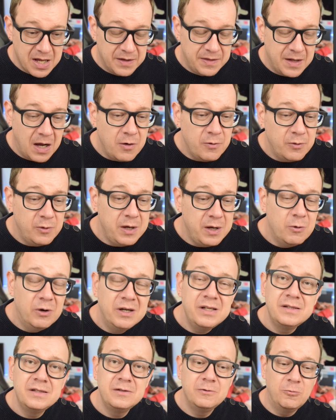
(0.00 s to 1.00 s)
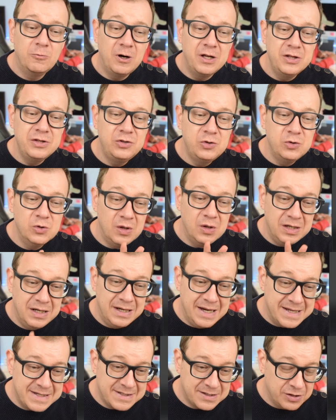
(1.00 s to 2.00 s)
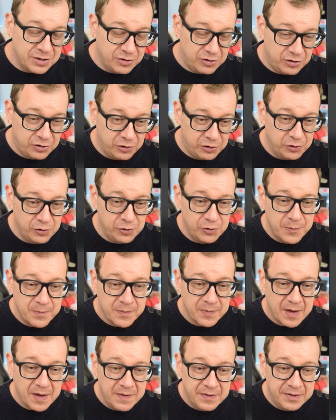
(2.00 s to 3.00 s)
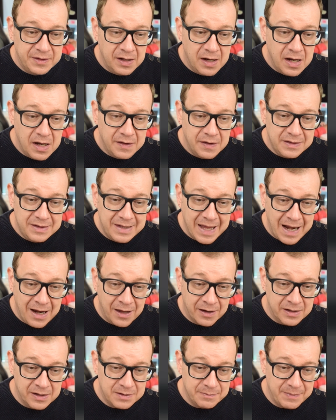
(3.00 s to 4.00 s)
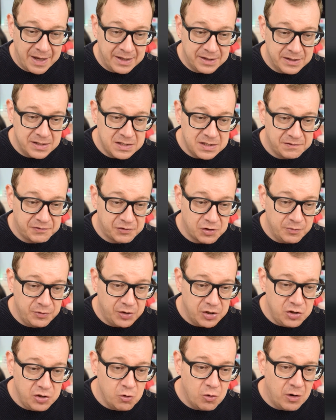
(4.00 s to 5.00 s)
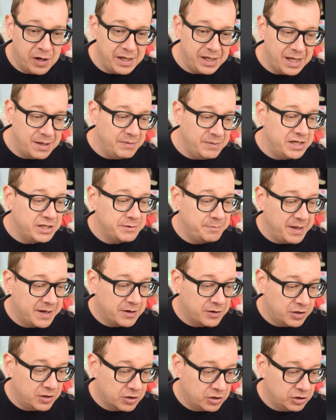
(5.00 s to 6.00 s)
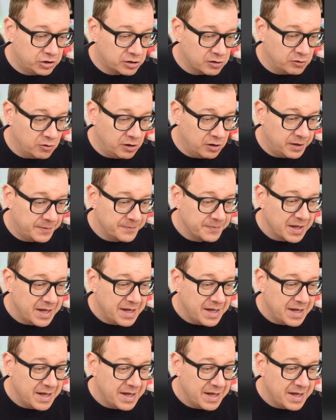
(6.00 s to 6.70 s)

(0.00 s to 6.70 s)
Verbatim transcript: Now we want, want to listen to the delegate methods from the UI image picker controller.